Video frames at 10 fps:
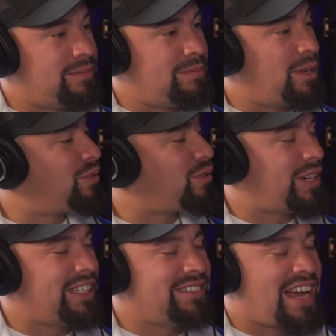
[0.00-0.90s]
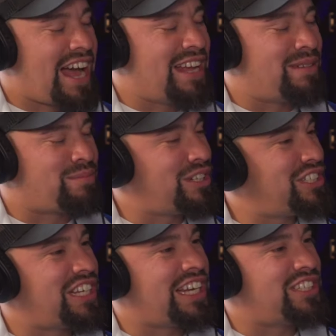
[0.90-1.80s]
Milverine, I
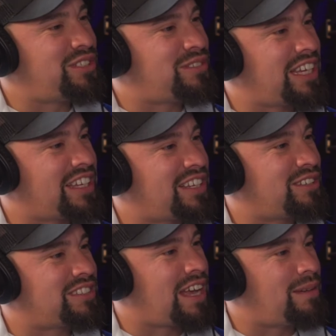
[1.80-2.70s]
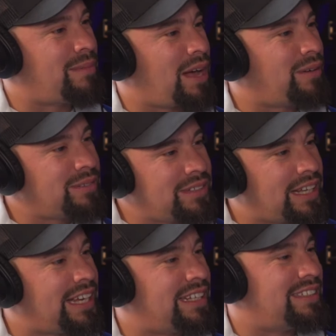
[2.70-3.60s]
appreciate you taking your time out.
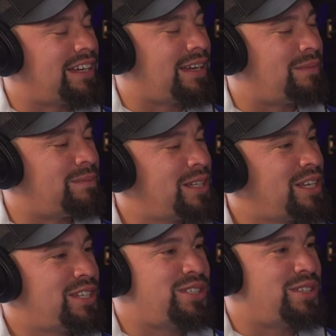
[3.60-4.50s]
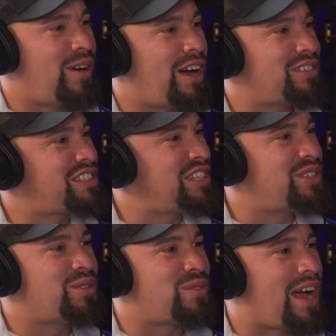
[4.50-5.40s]
And, I'll see
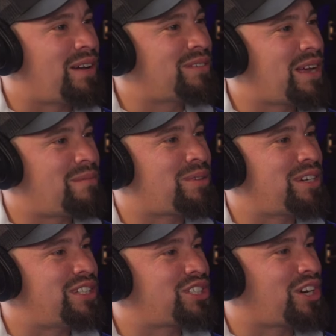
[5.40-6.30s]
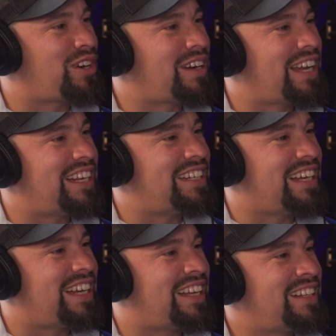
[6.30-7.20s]
you around, I'm pretty sure.
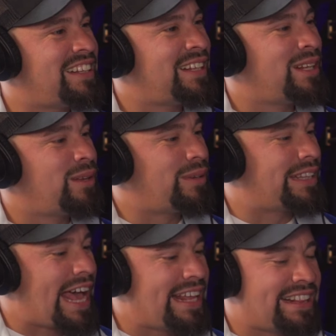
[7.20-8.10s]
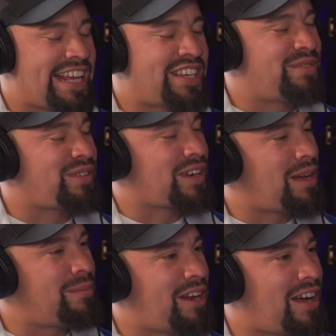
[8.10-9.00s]
And with that, thank you for
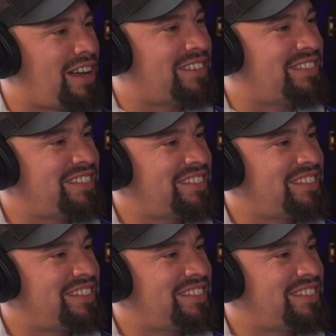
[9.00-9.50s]
coming on.